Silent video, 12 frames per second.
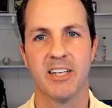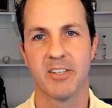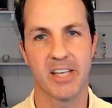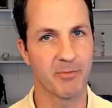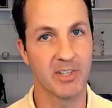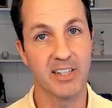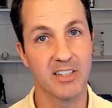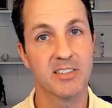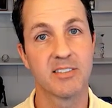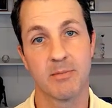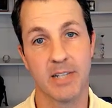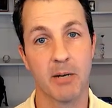If it
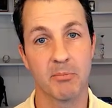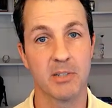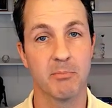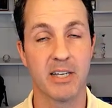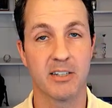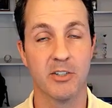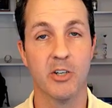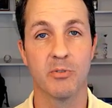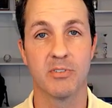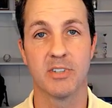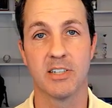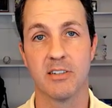is, then I'm going to make a
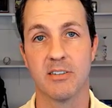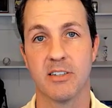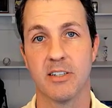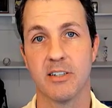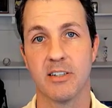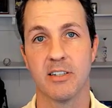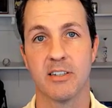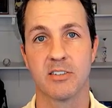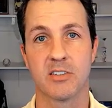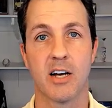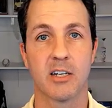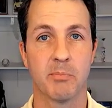note in the
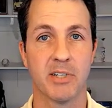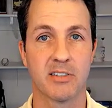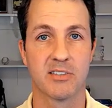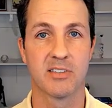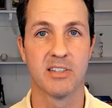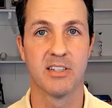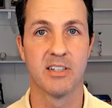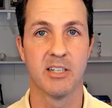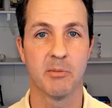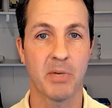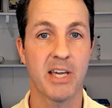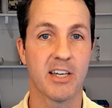stock picks
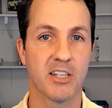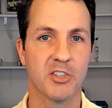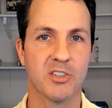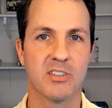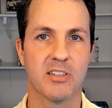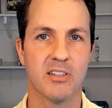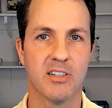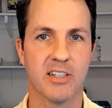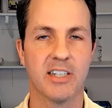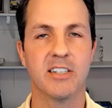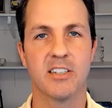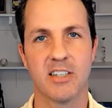page
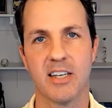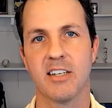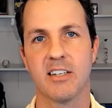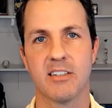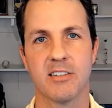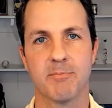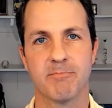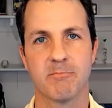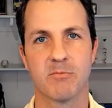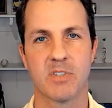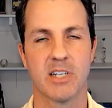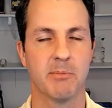indicating
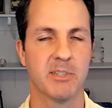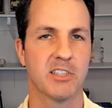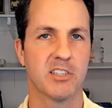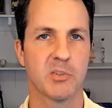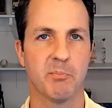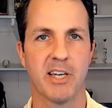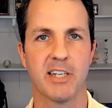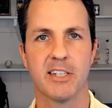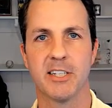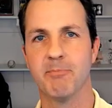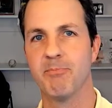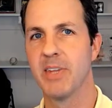that I'm anticipating
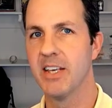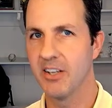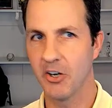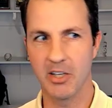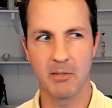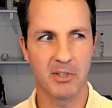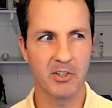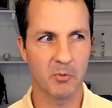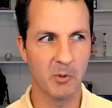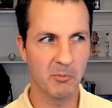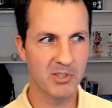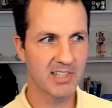it. All right, let me look
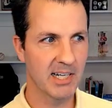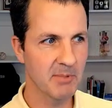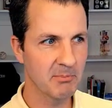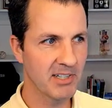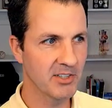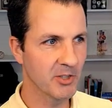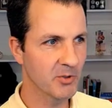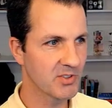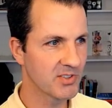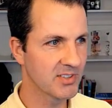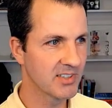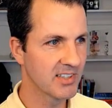one more time in my
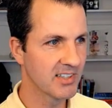notes.